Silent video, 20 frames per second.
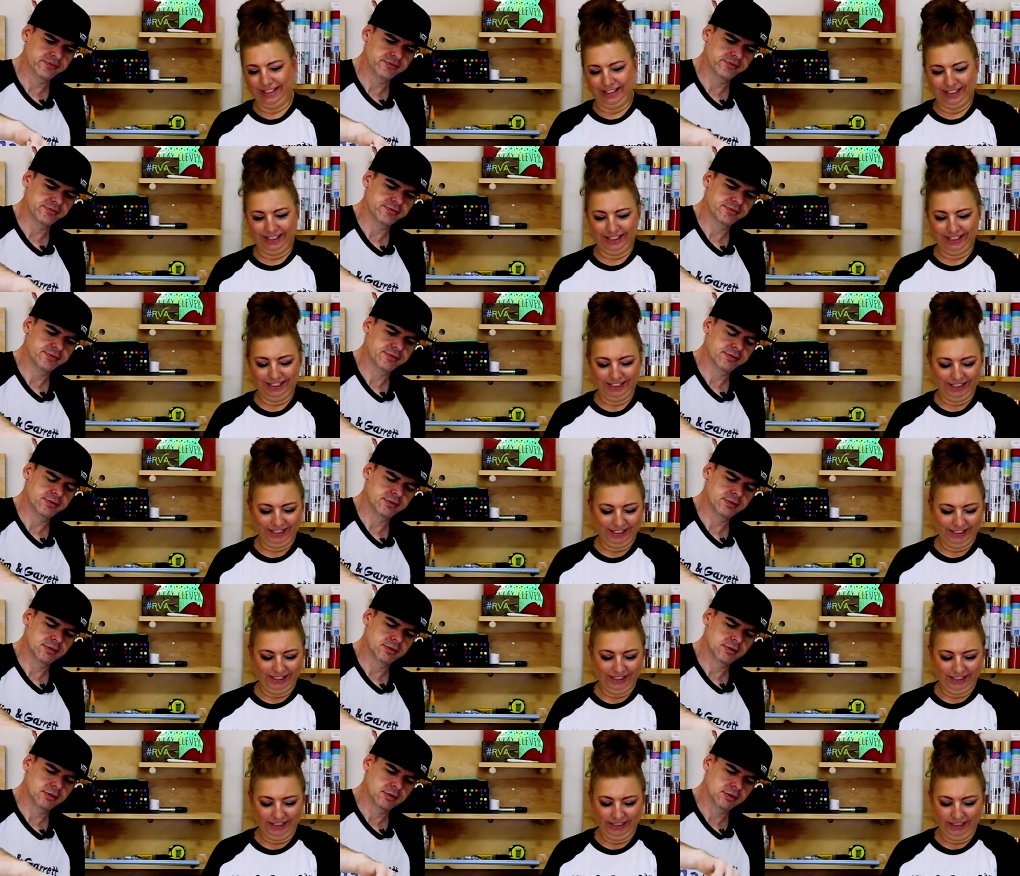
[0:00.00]

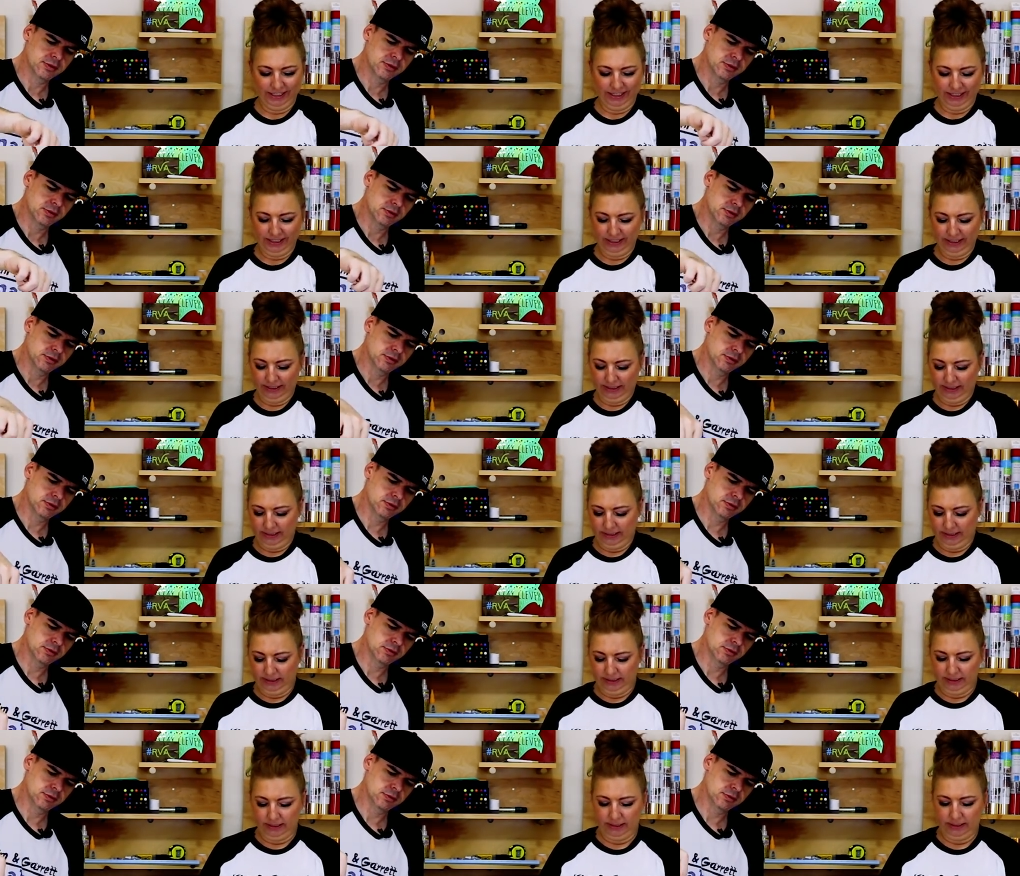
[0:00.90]
No one is speaking in this clip.